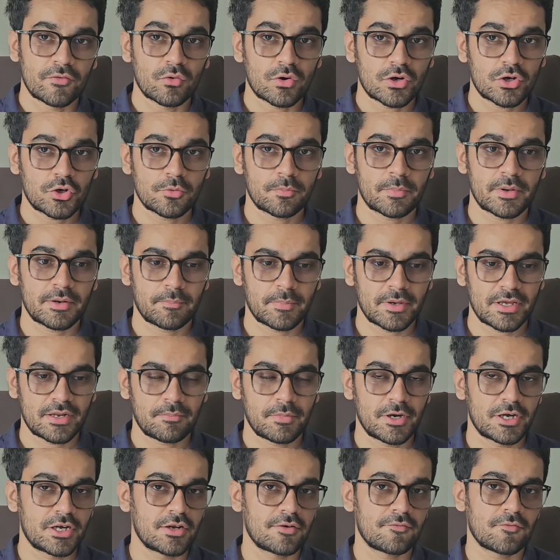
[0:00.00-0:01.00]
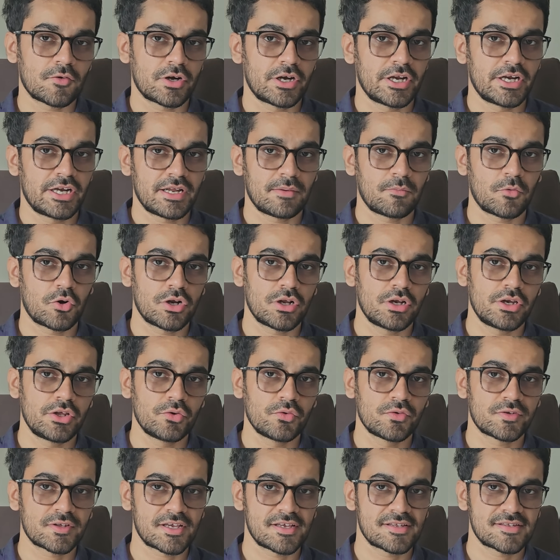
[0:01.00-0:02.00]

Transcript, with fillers: if you want to prepare better for data model use